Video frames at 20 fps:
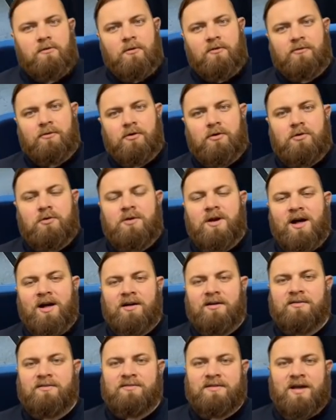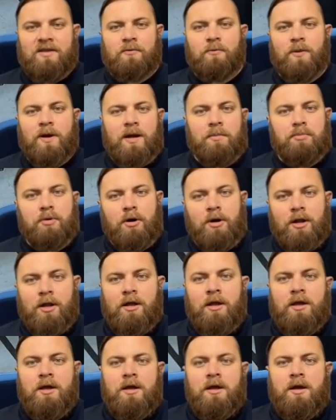for $2, that's why I bought it.
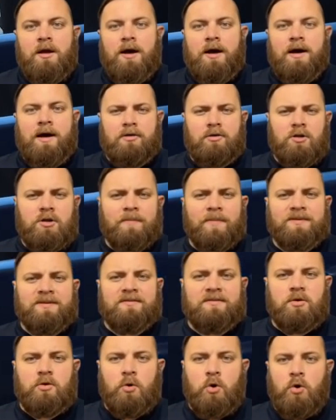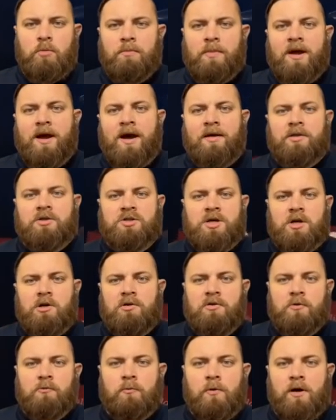Uh, I talked about this on my other channel
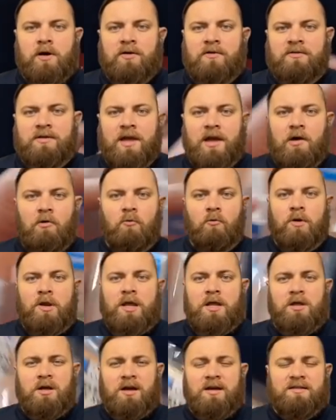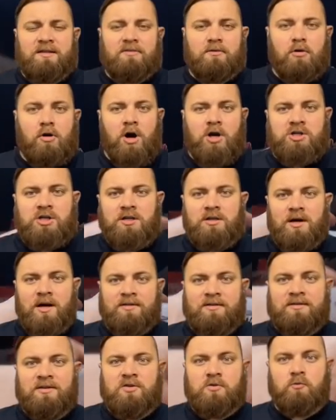as well, is that when I look at these auction lots,
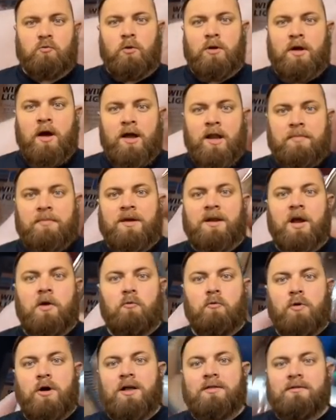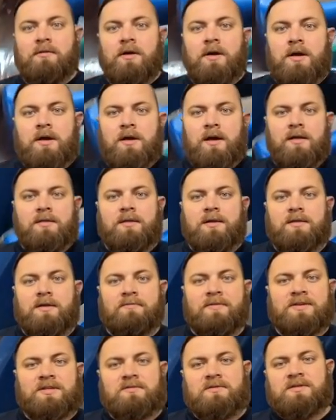there's one item that I want, and then the
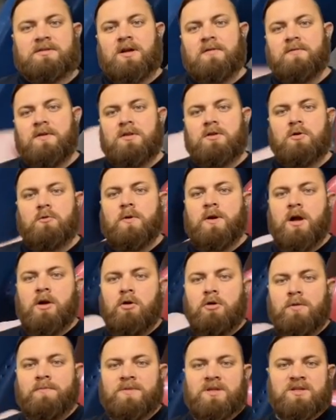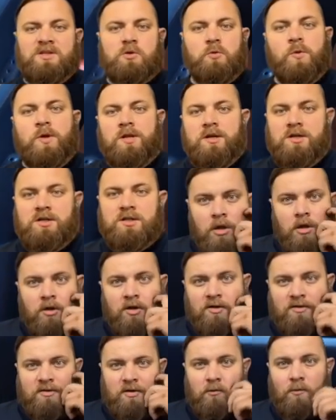rest of the stuff they throw in, I call them just sweeteners.
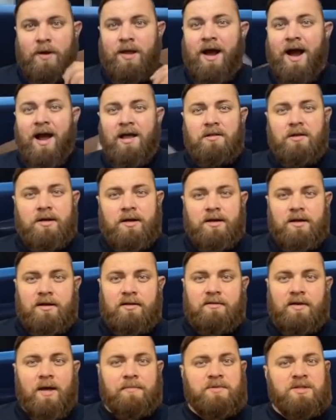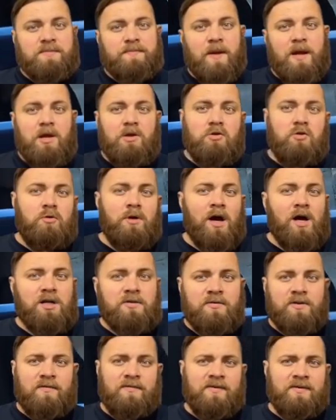Because the way I look at it is I'm just paying $2
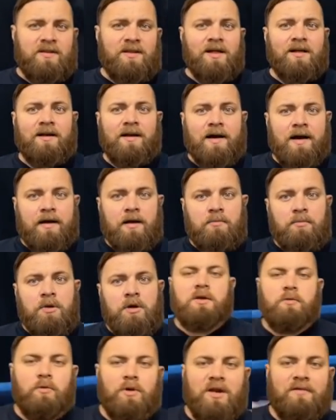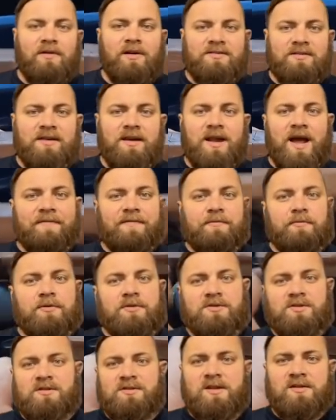for the $50 item, and whatever else I get afterwards is
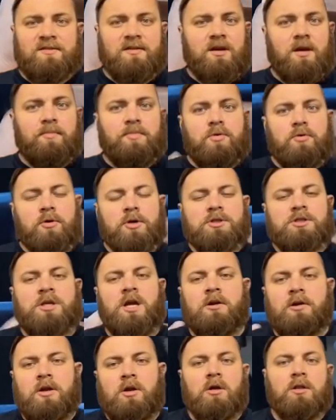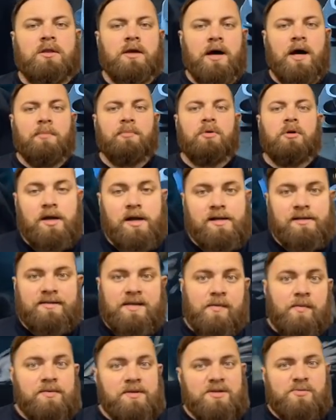just, just like a pure cherry on top. And some
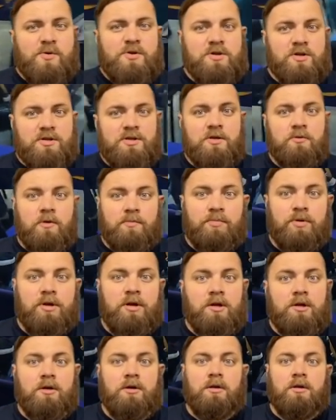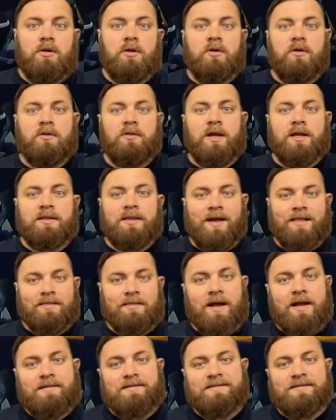of the sweeteners here were pretty good. Like that light